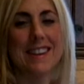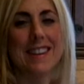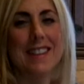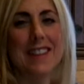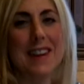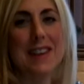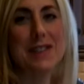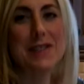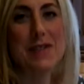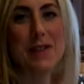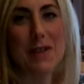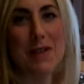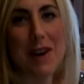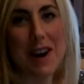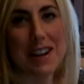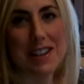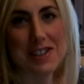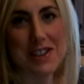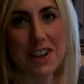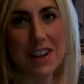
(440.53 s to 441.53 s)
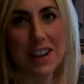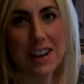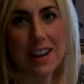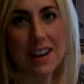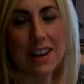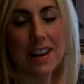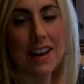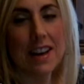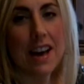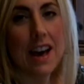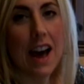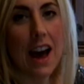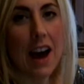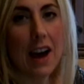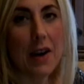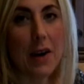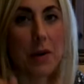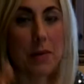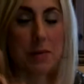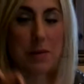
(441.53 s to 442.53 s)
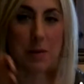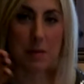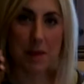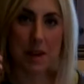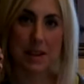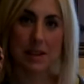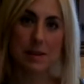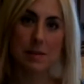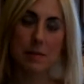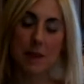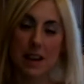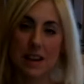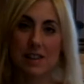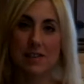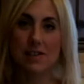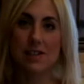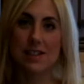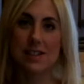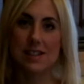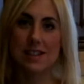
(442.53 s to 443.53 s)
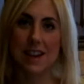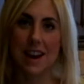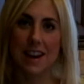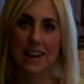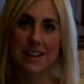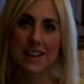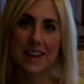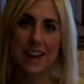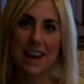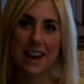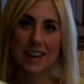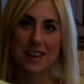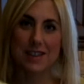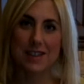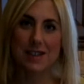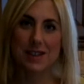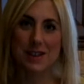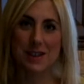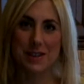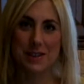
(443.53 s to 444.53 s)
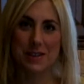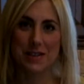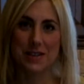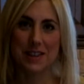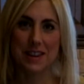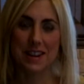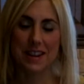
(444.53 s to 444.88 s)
Thanks for watching. I hope you make some Asian-style kale soon.